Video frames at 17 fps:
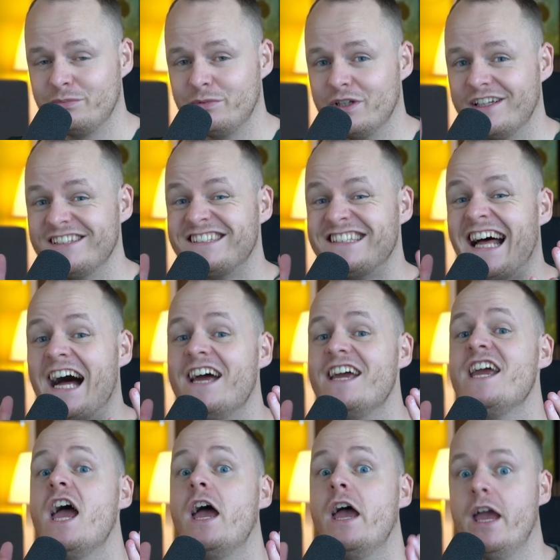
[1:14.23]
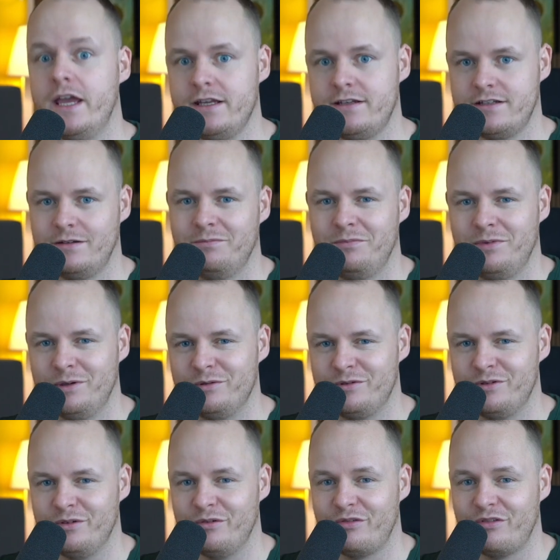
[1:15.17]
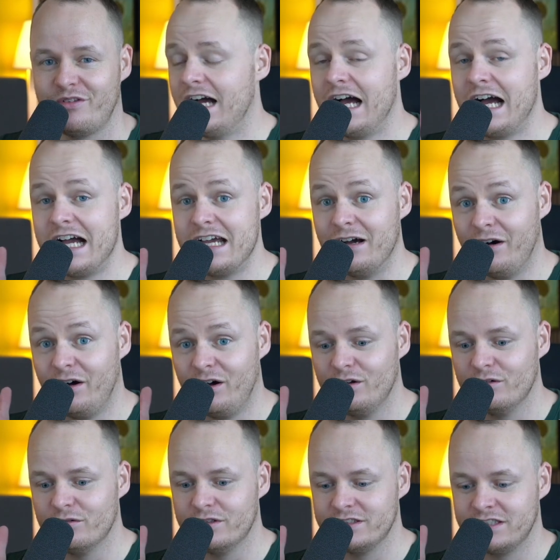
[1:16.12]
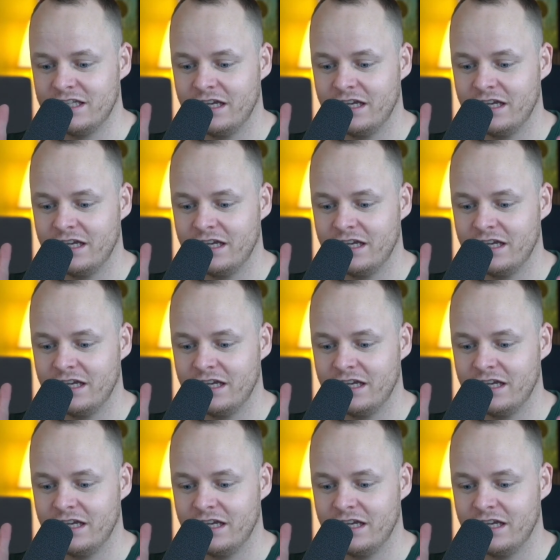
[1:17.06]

be honest, I hate Bluetooth. I always